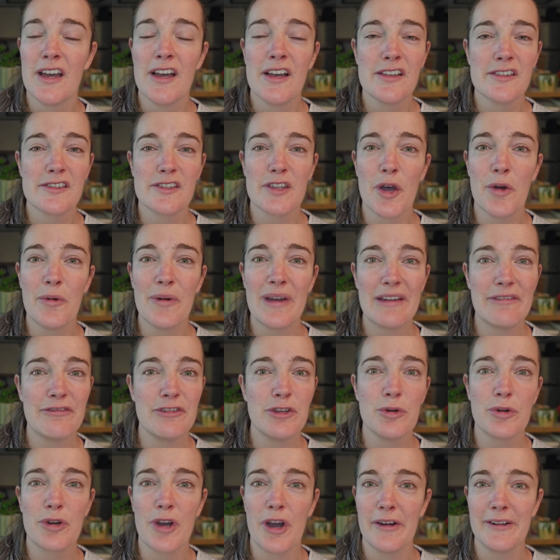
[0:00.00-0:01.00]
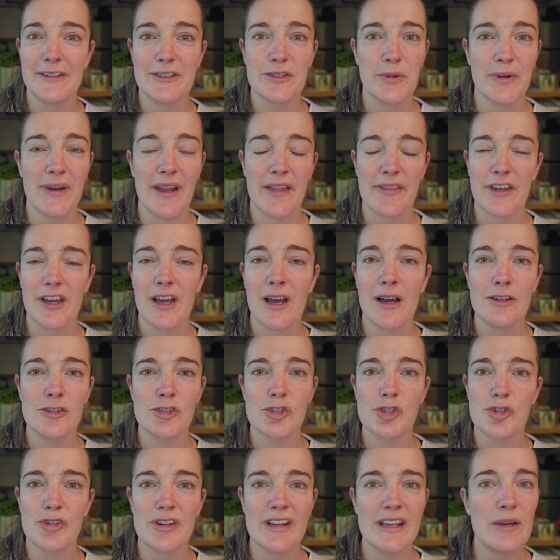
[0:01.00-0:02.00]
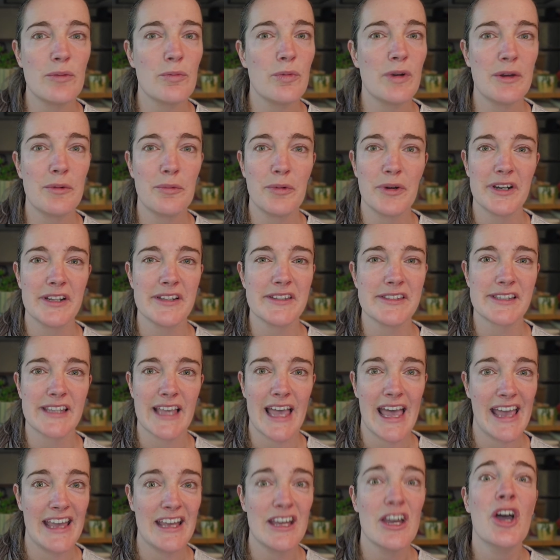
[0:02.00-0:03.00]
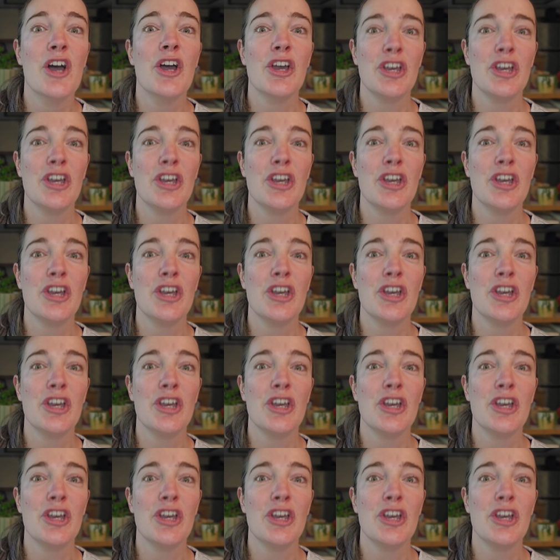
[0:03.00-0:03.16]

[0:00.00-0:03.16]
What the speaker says: So if you're going to another country, we wouldn't say,